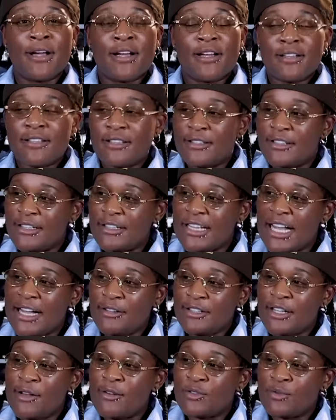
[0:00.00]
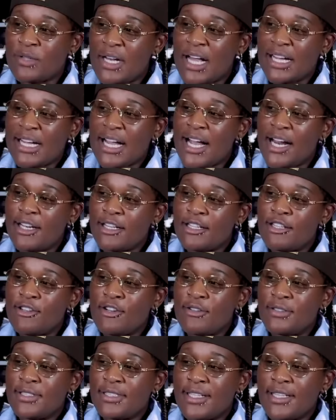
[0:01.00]
was when I kind of,
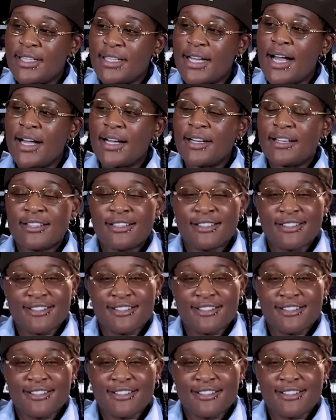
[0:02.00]
you know what I'm saying, got